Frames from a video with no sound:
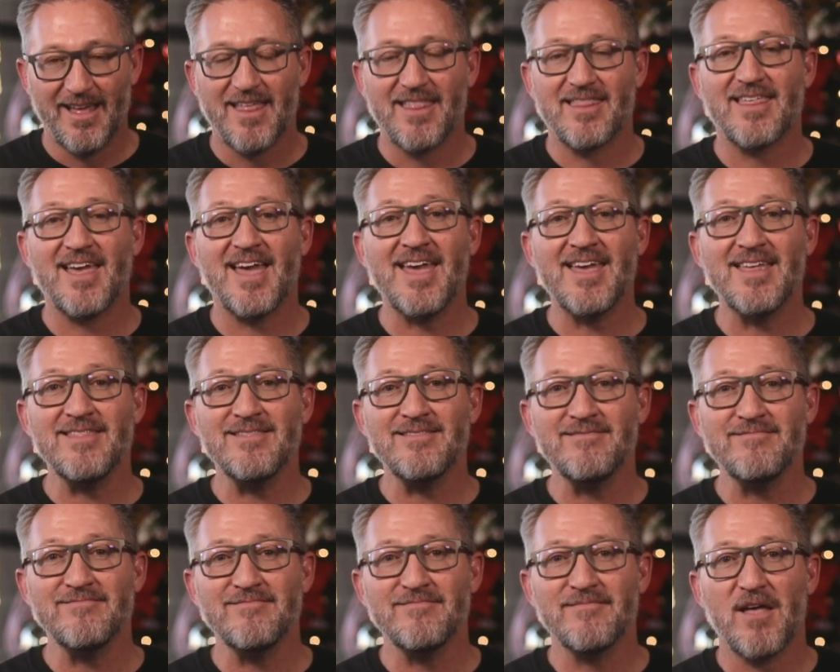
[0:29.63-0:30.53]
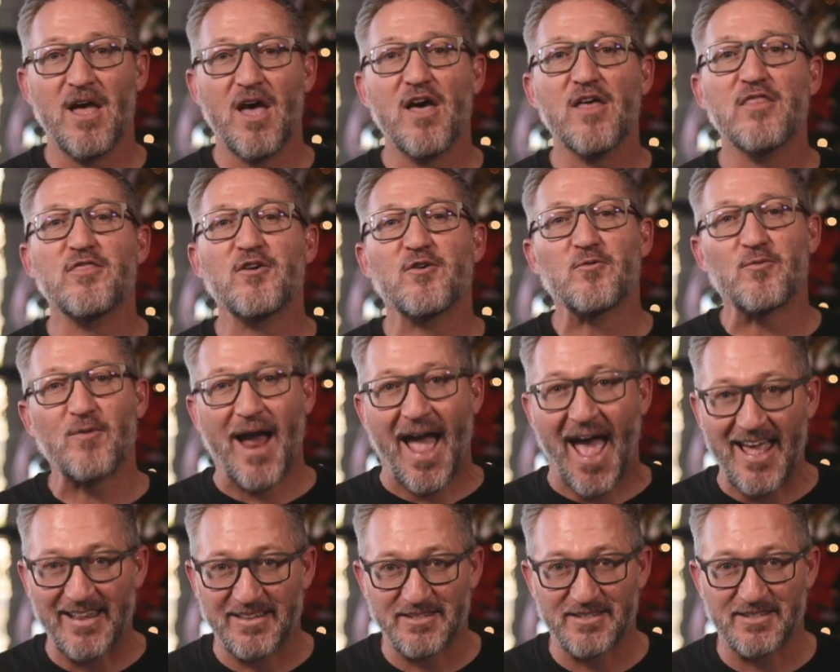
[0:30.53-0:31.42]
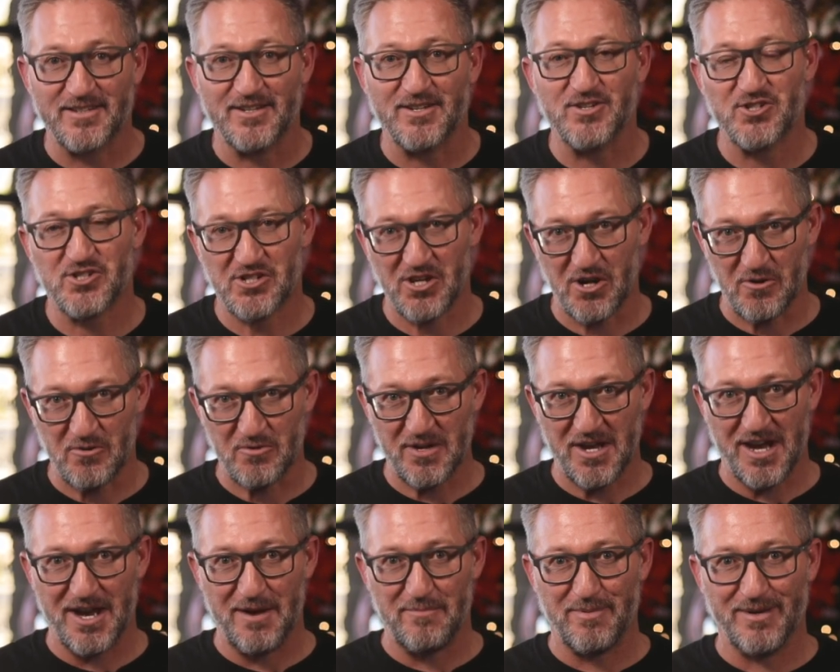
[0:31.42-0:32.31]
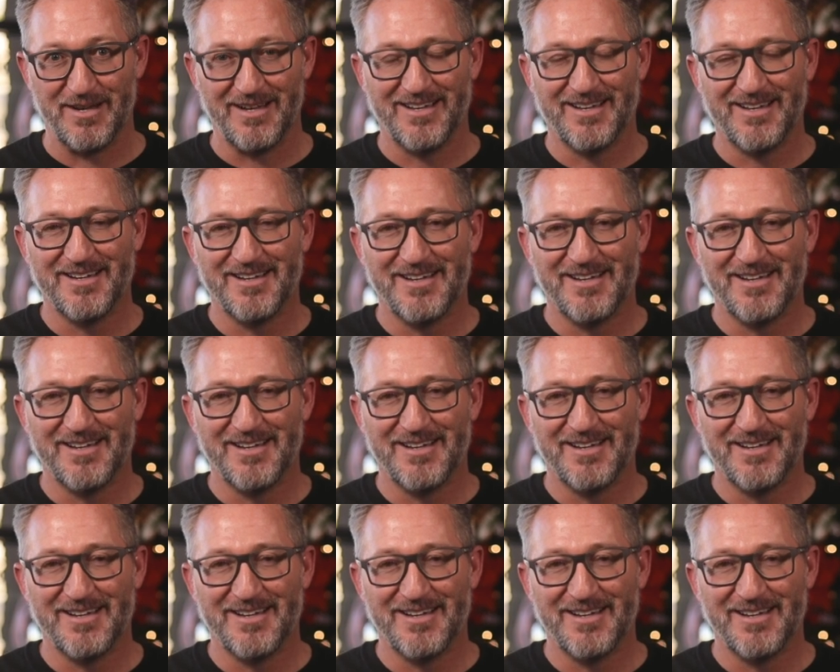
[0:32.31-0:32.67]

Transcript: Then the rats showed up.